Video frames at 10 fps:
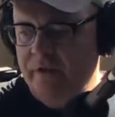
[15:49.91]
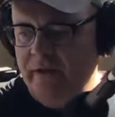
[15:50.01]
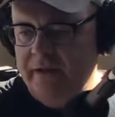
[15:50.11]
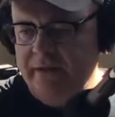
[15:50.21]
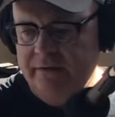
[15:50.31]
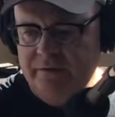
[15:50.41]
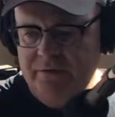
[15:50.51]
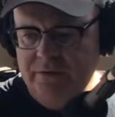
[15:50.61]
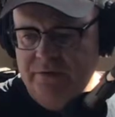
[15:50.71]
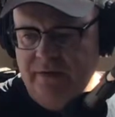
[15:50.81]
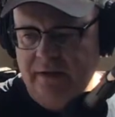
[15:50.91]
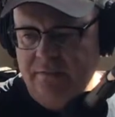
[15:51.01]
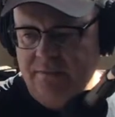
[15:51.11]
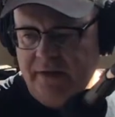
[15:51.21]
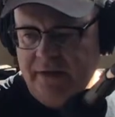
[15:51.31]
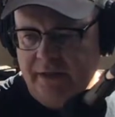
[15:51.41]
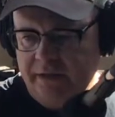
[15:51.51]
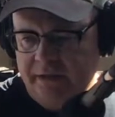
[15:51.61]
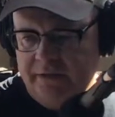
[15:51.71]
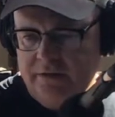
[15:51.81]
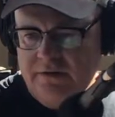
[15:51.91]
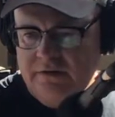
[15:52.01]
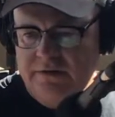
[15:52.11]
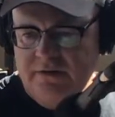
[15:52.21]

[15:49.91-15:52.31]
and I do sell them, and it's